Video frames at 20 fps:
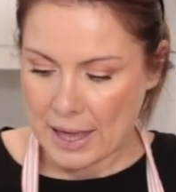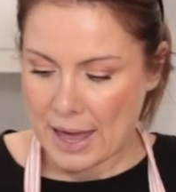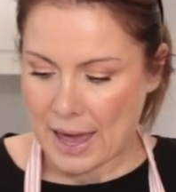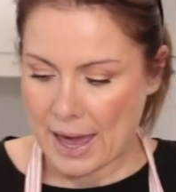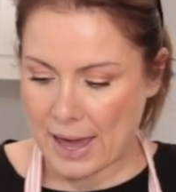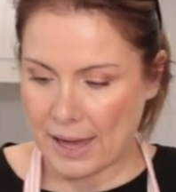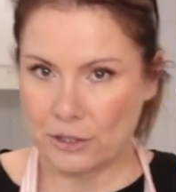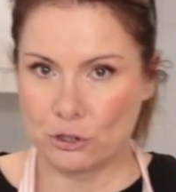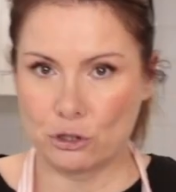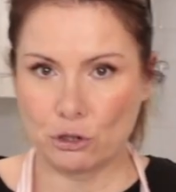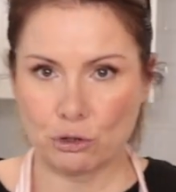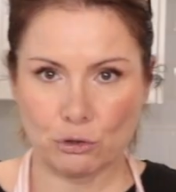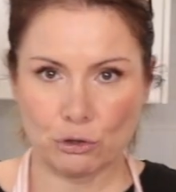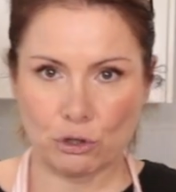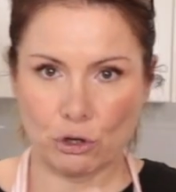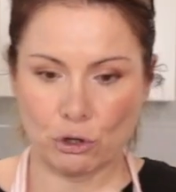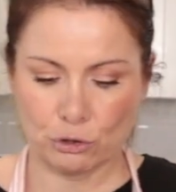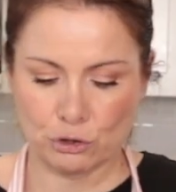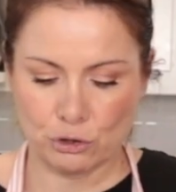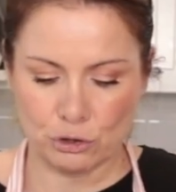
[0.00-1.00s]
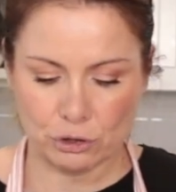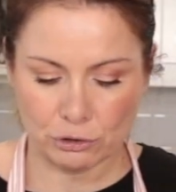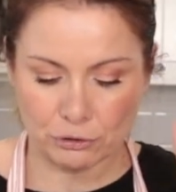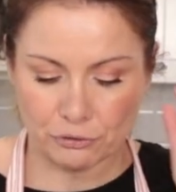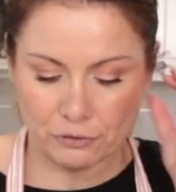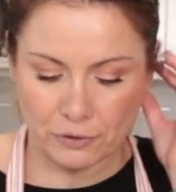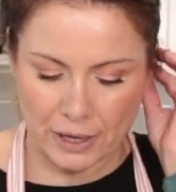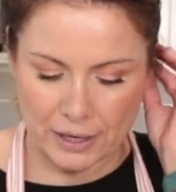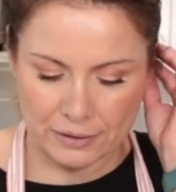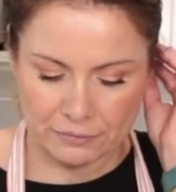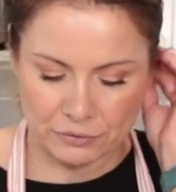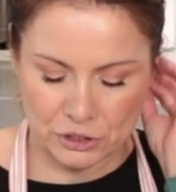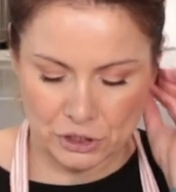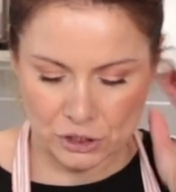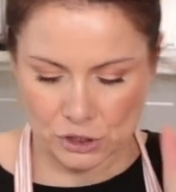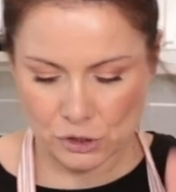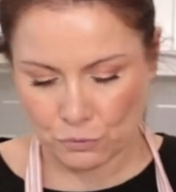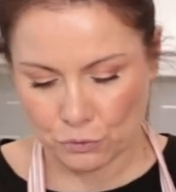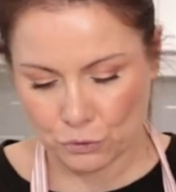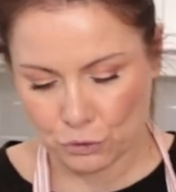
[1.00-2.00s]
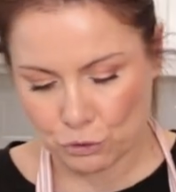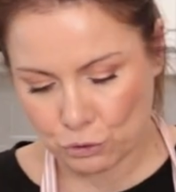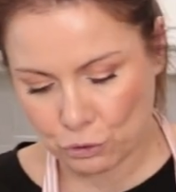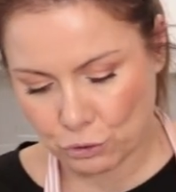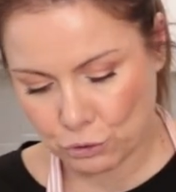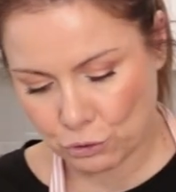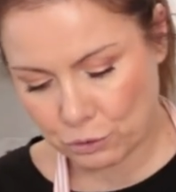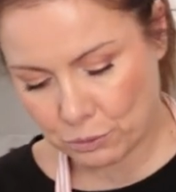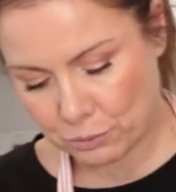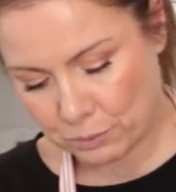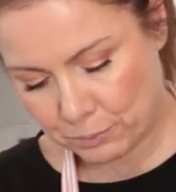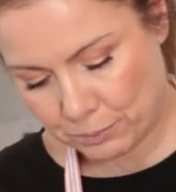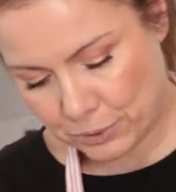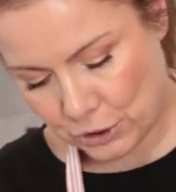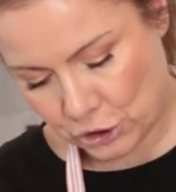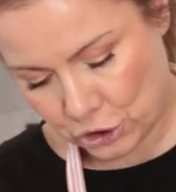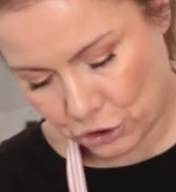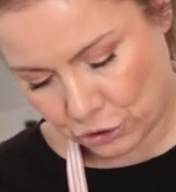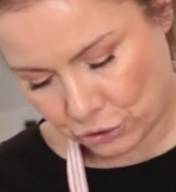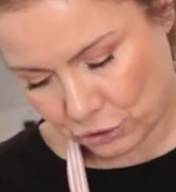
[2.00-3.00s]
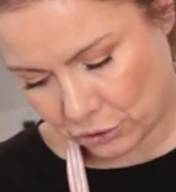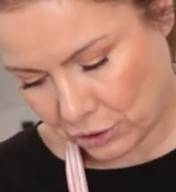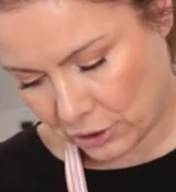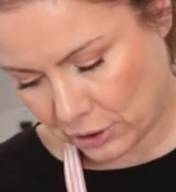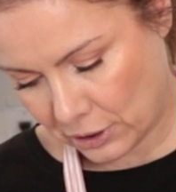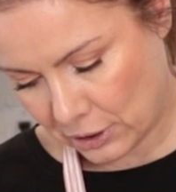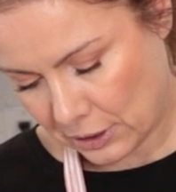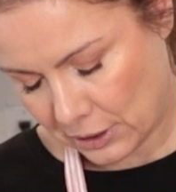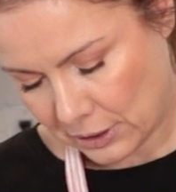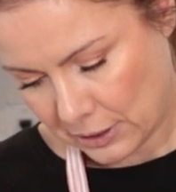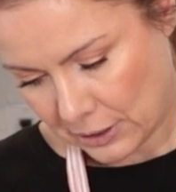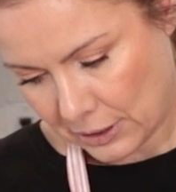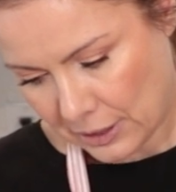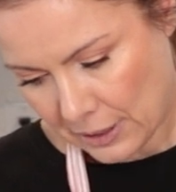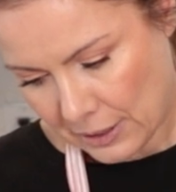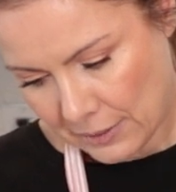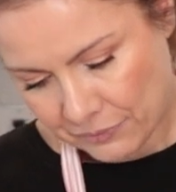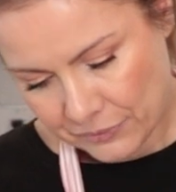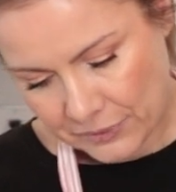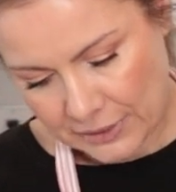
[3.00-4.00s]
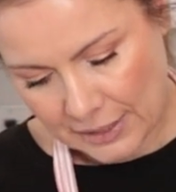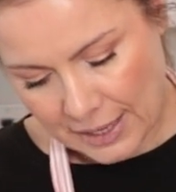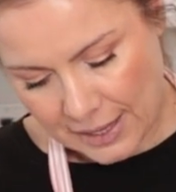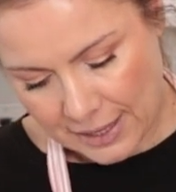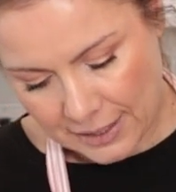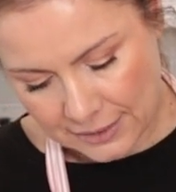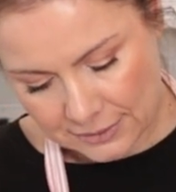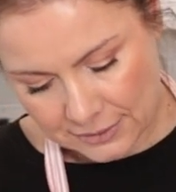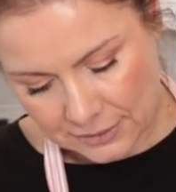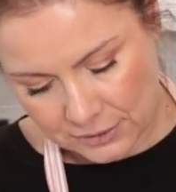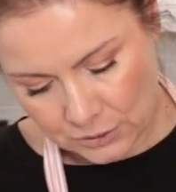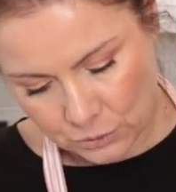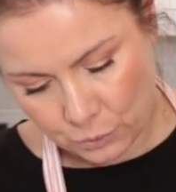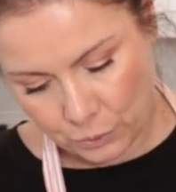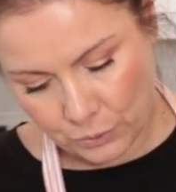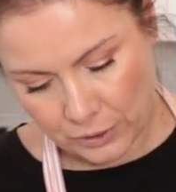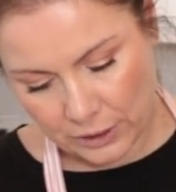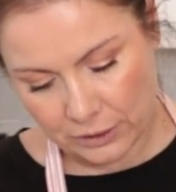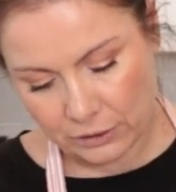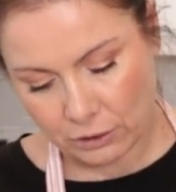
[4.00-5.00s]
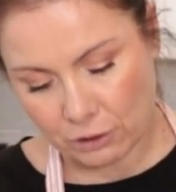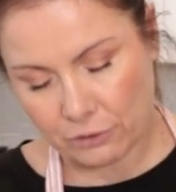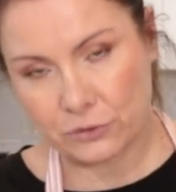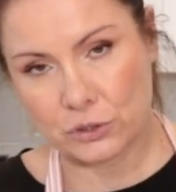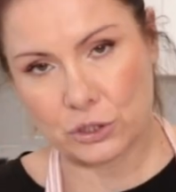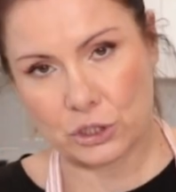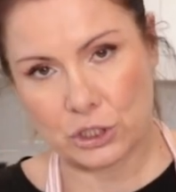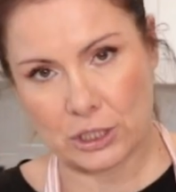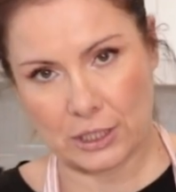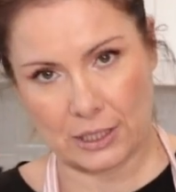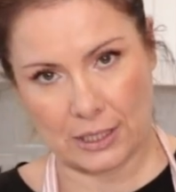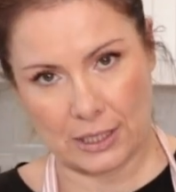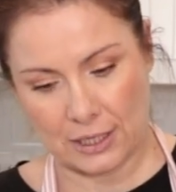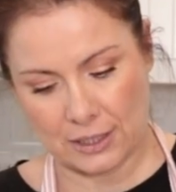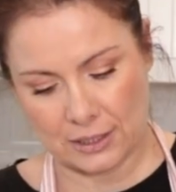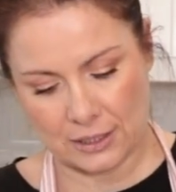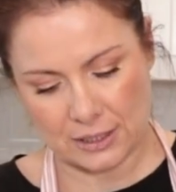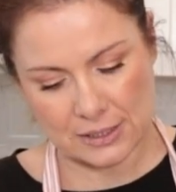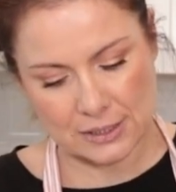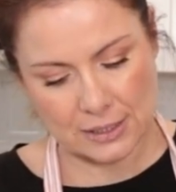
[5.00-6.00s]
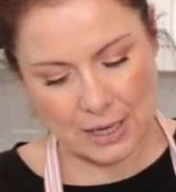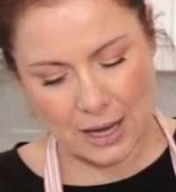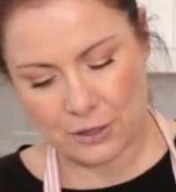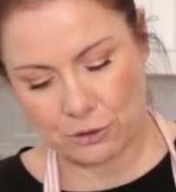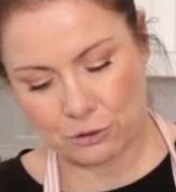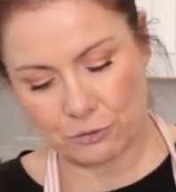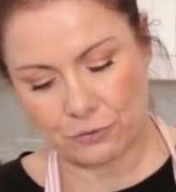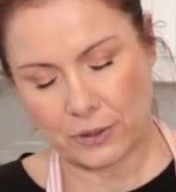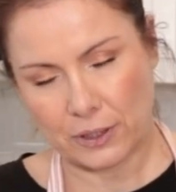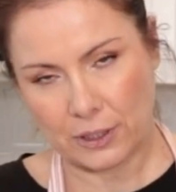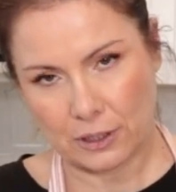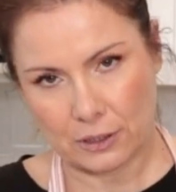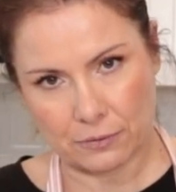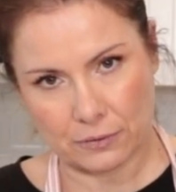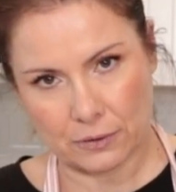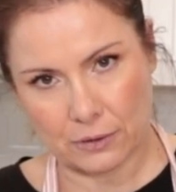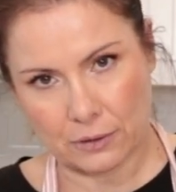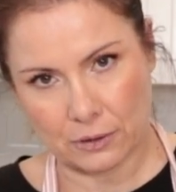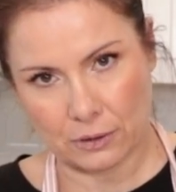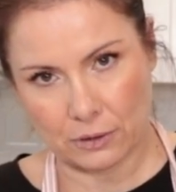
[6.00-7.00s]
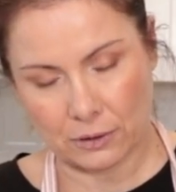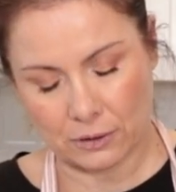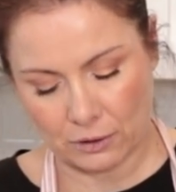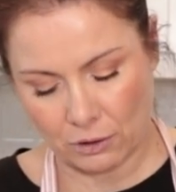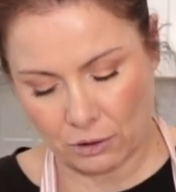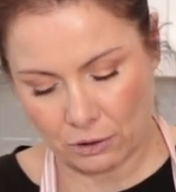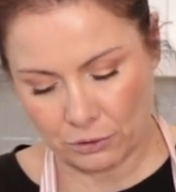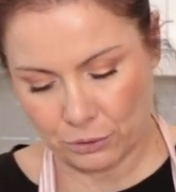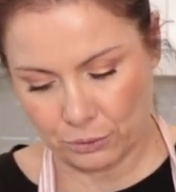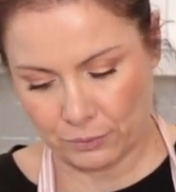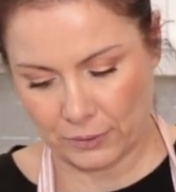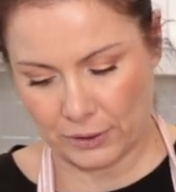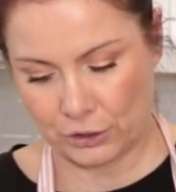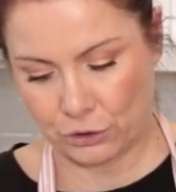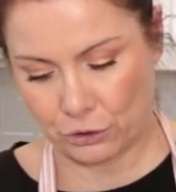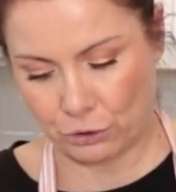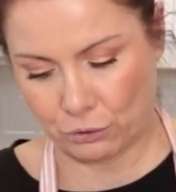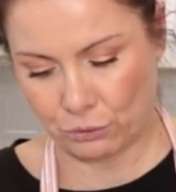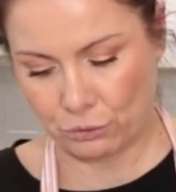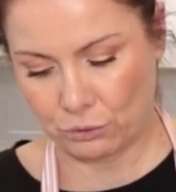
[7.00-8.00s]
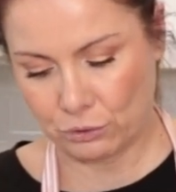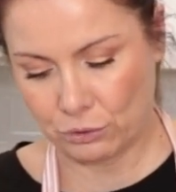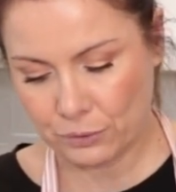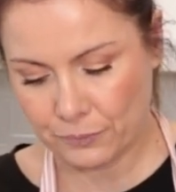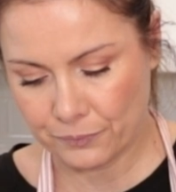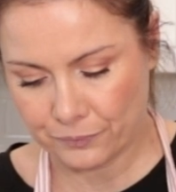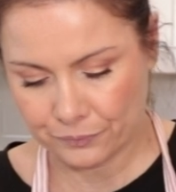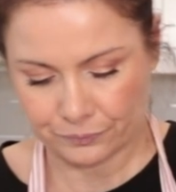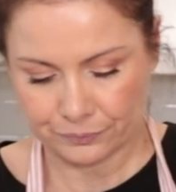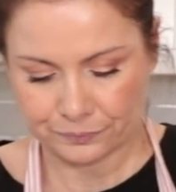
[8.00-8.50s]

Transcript: And don't go too flat. We just want to be sure that the width of the chicken is kind of equal all the way through.